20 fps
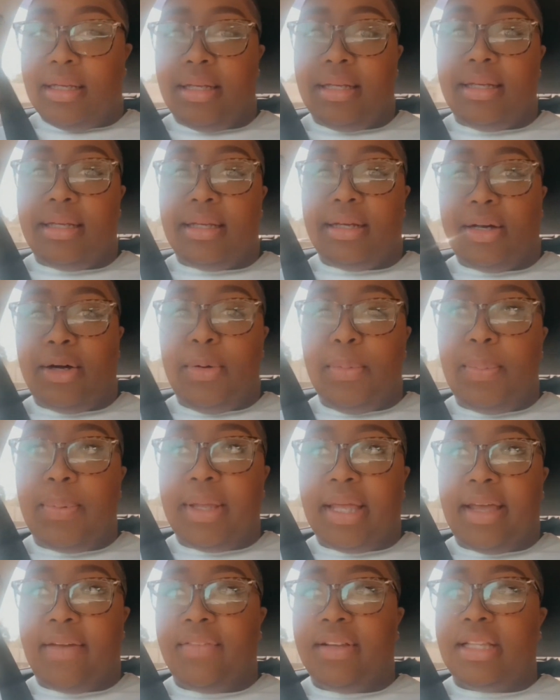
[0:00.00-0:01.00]
hope
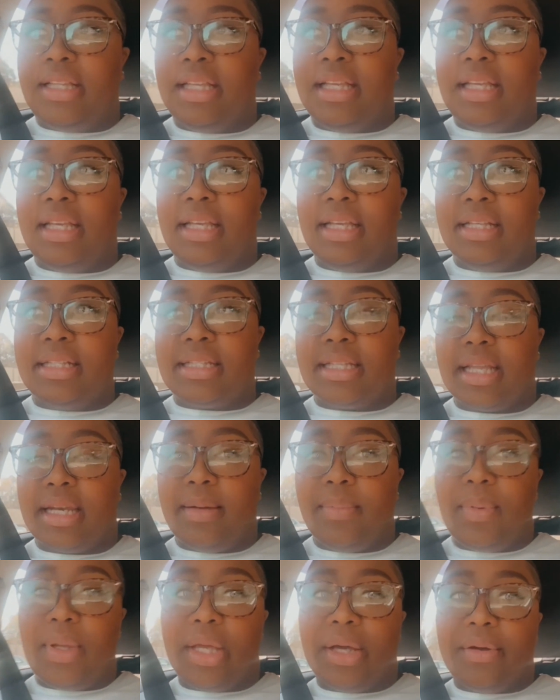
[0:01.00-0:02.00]
everything is gonna
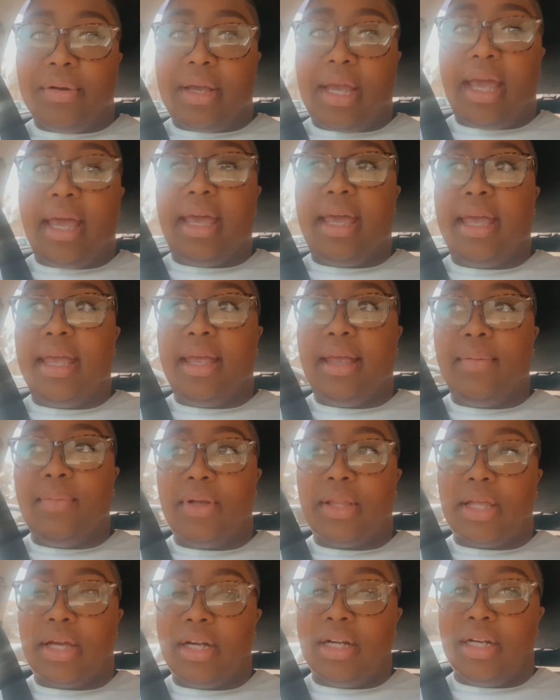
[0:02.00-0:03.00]
be okay
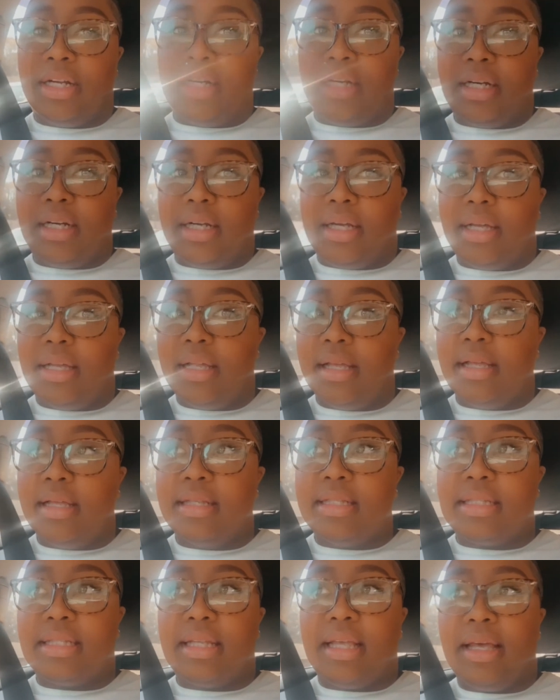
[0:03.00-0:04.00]
with her,
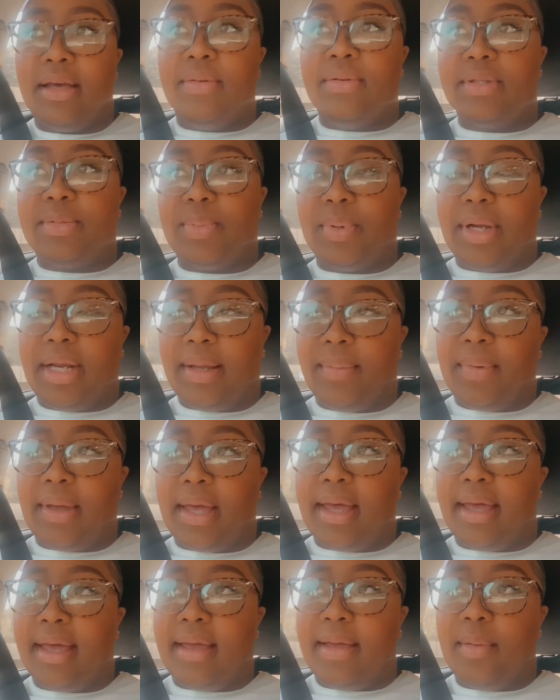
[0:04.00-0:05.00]
because it was pretty
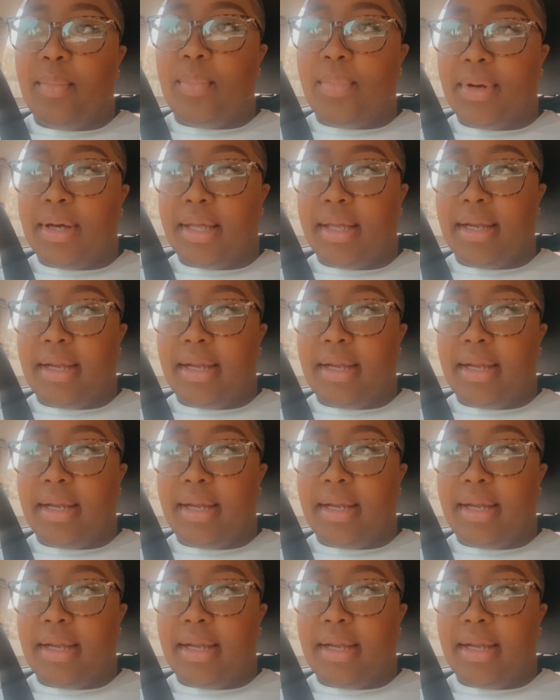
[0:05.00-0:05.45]
bad. But